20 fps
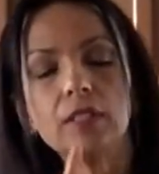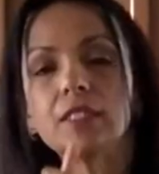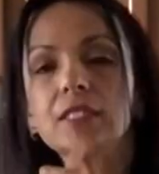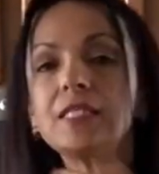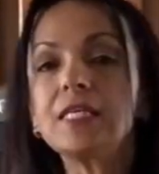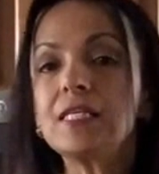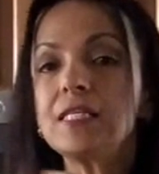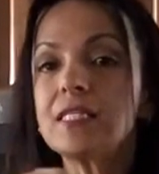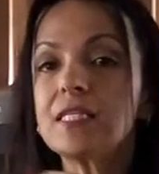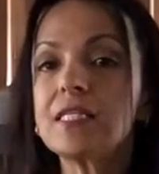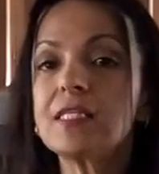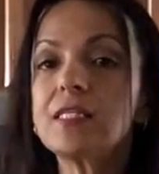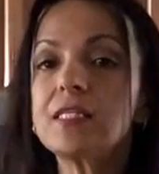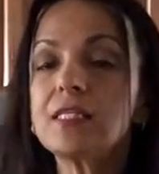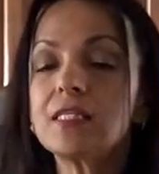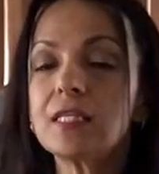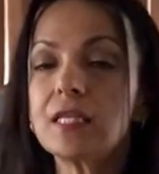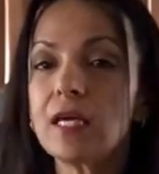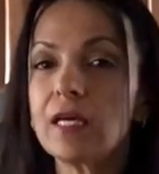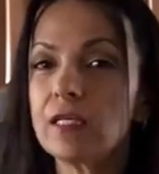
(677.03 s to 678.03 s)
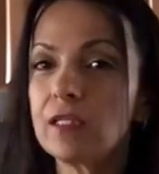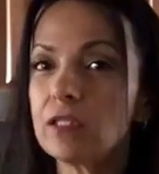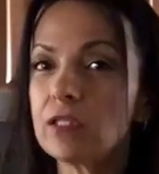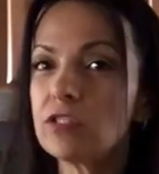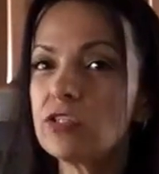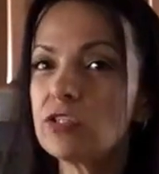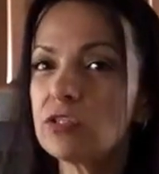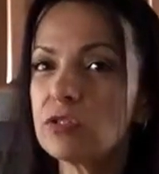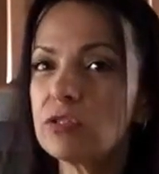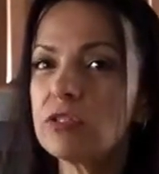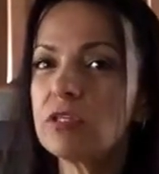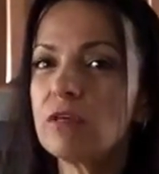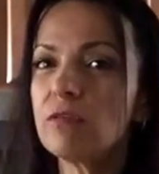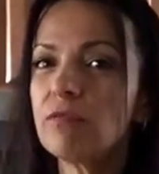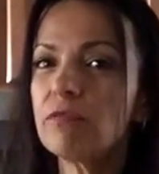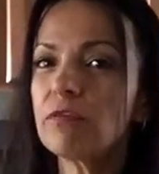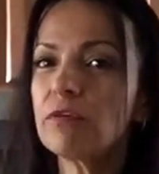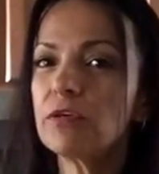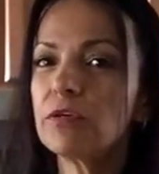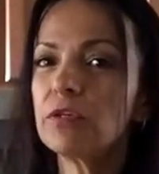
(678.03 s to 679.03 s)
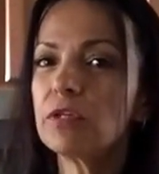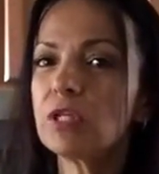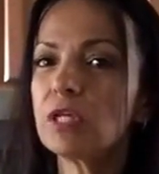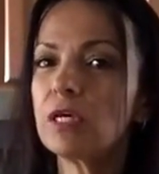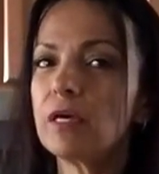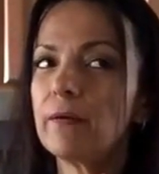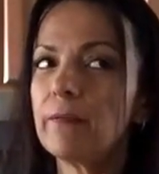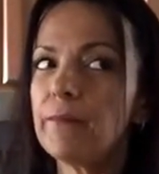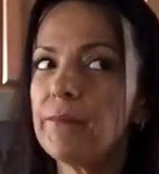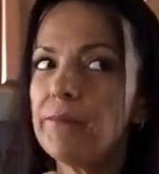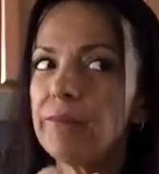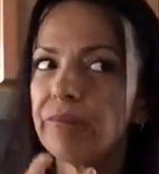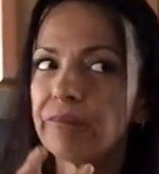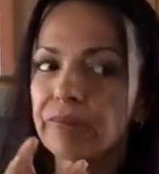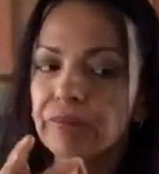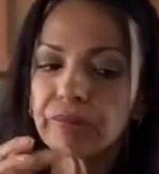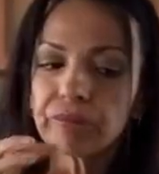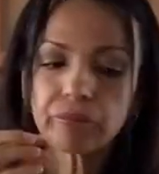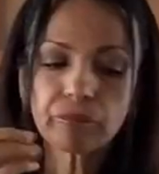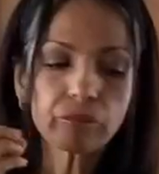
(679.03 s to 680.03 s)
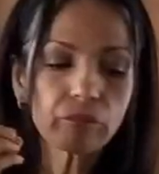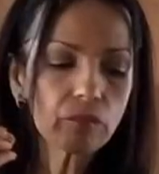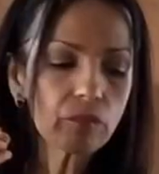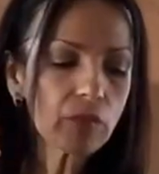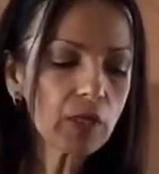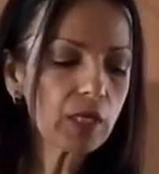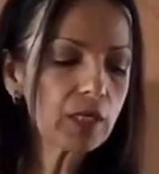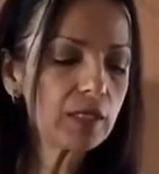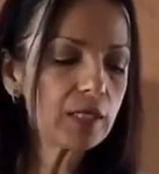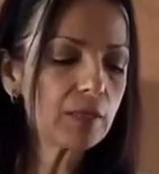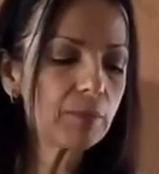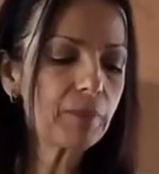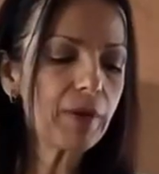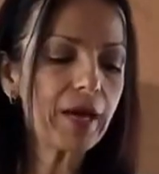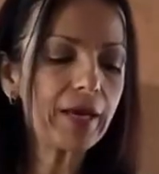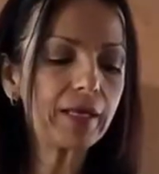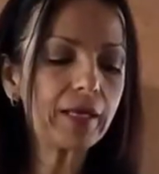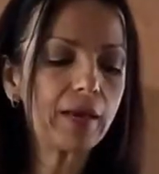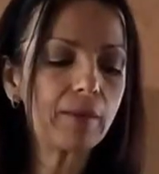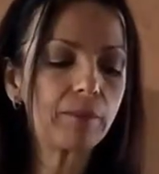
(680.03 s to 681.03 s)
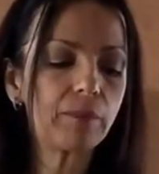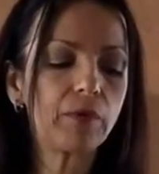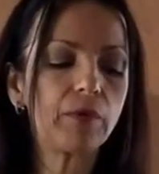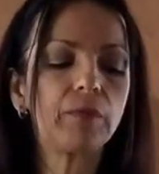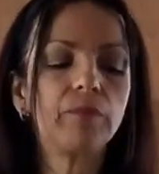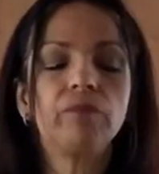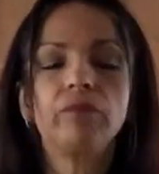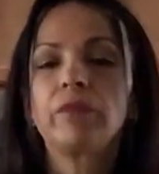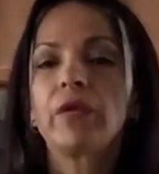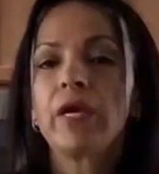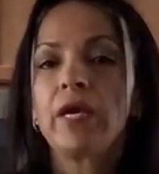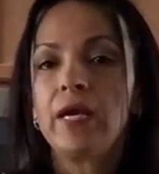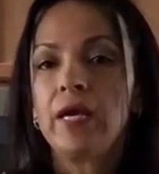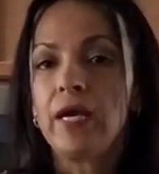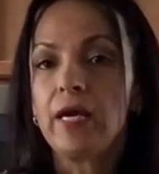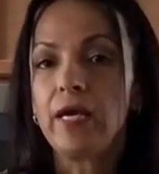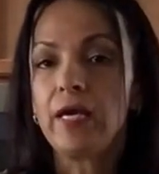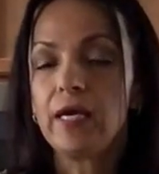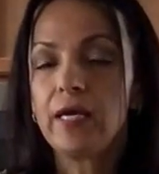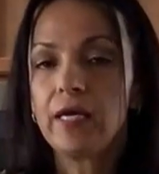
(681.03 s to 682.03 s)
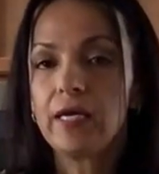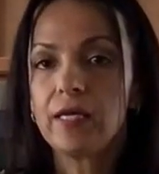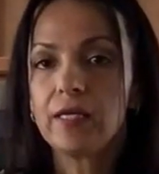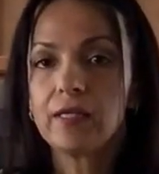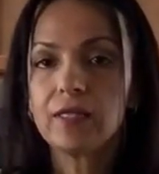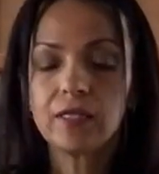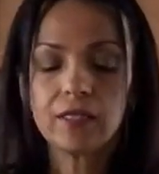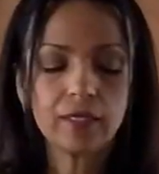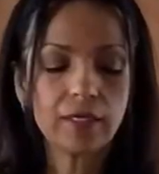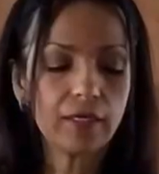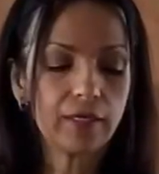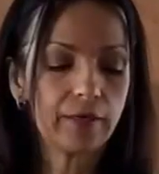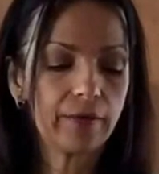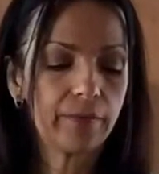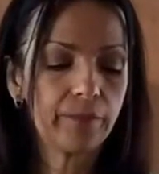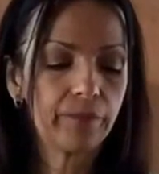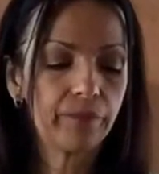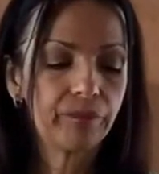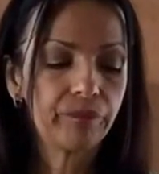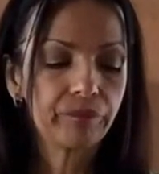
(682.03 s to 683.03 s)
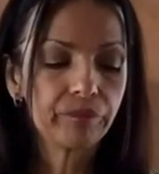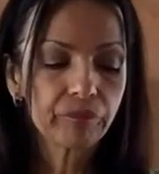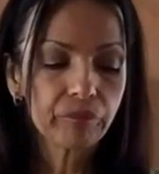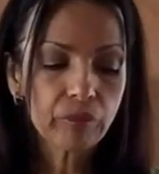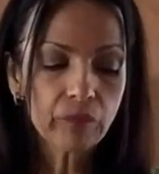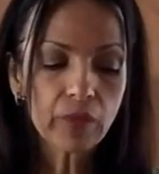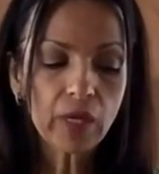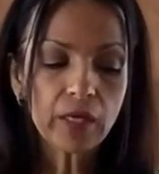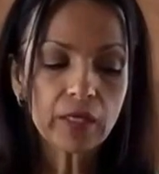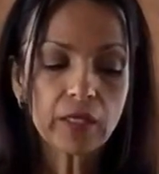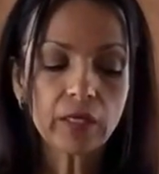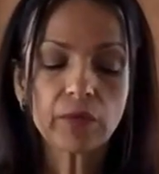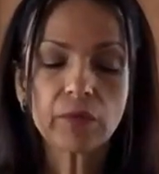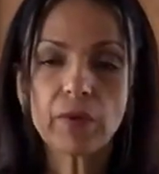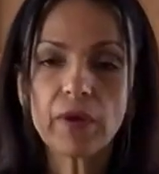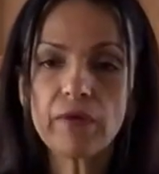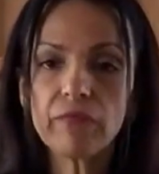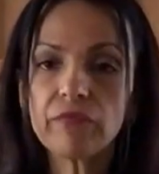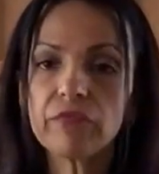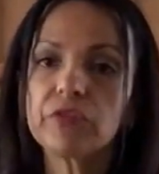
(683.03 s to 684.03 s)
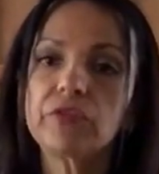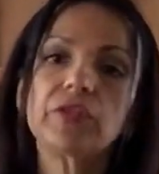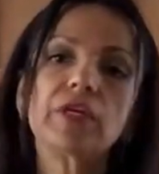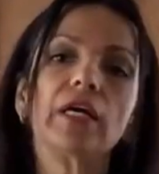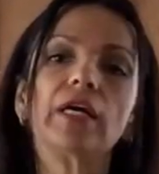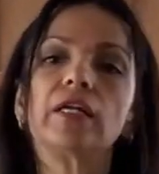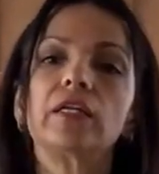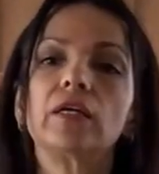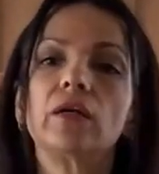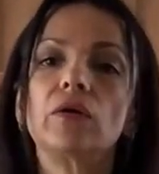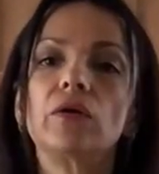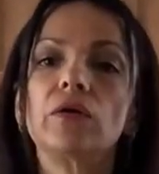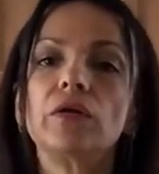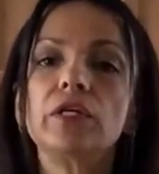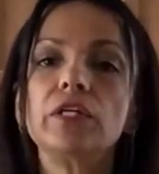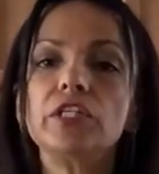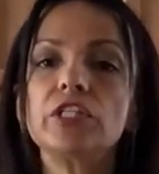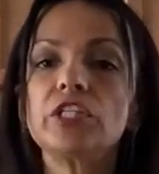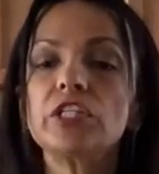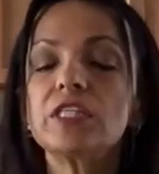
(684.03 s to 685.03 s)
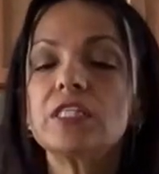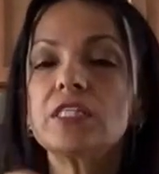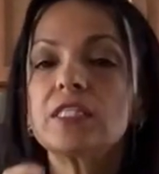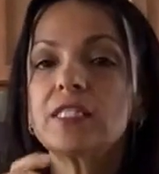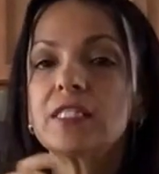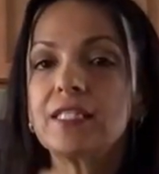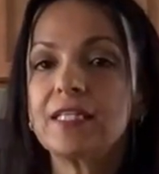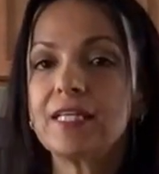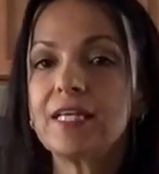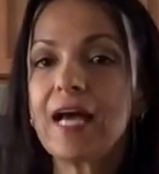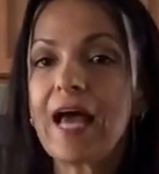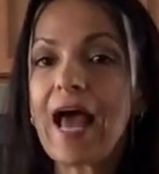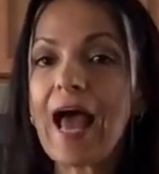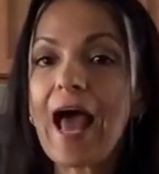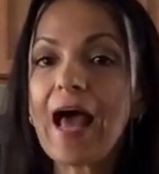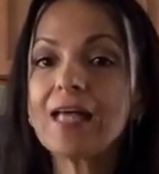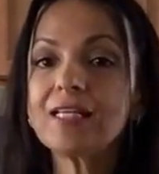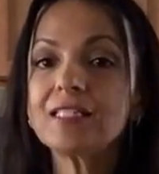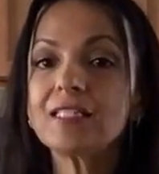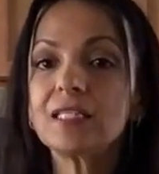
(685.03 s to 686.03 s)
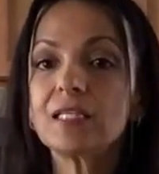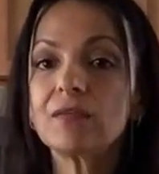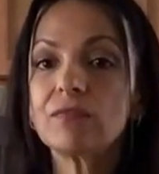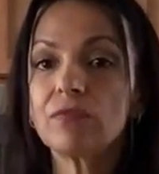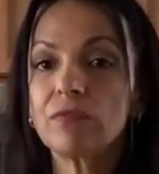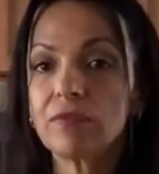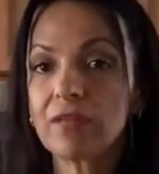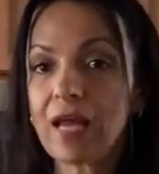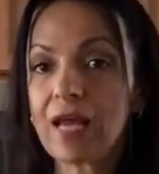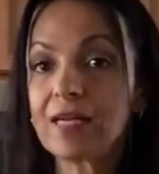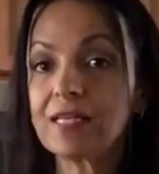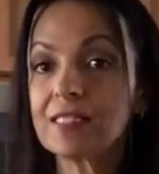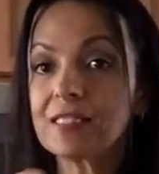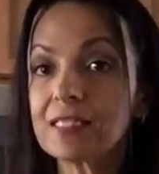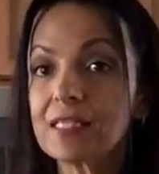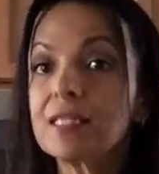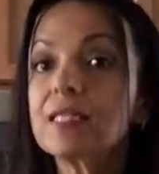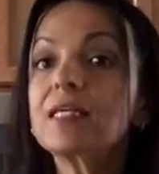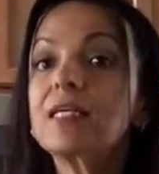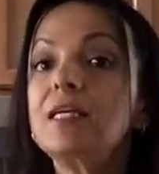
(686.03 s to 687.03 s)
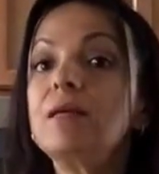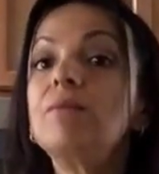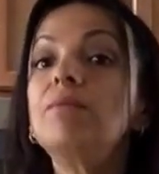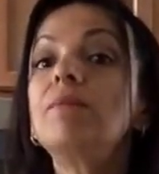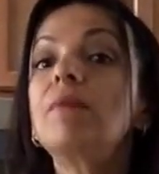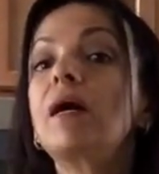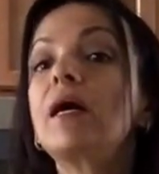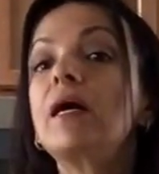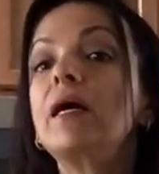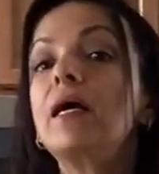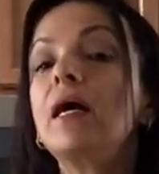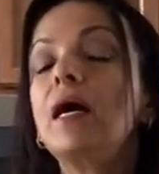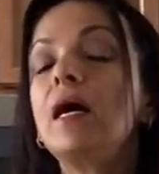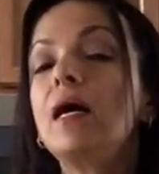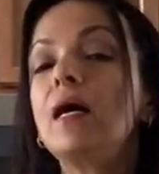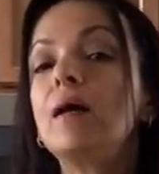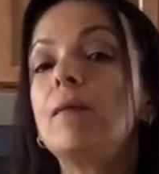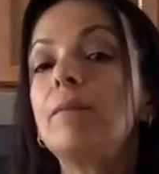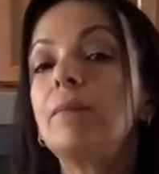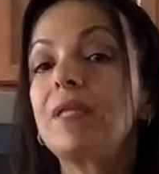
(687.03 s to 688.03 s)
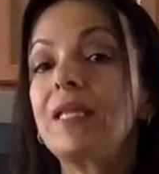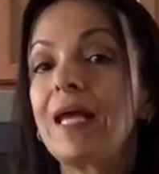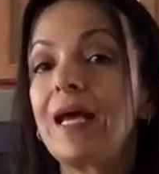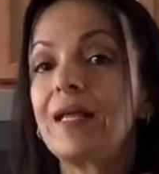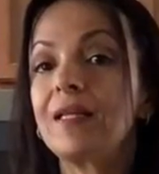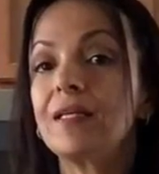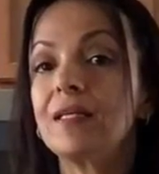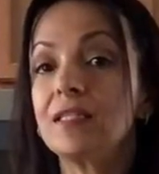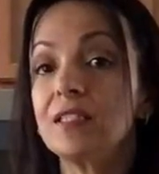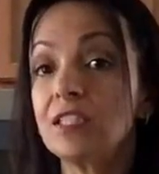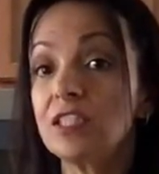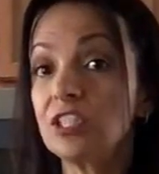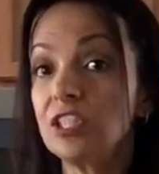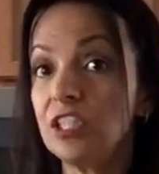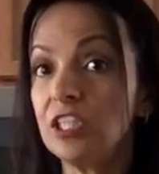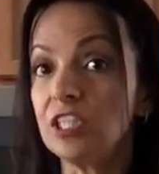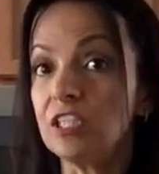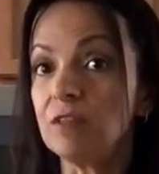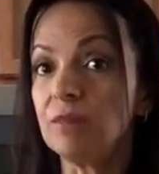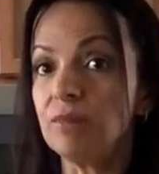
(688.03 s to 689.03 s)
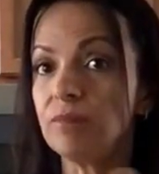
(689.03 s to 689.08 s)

since it's like the juicy fruit, the pineapple and the grapefruit and the oranges, the acid from that is to keep my bananas good.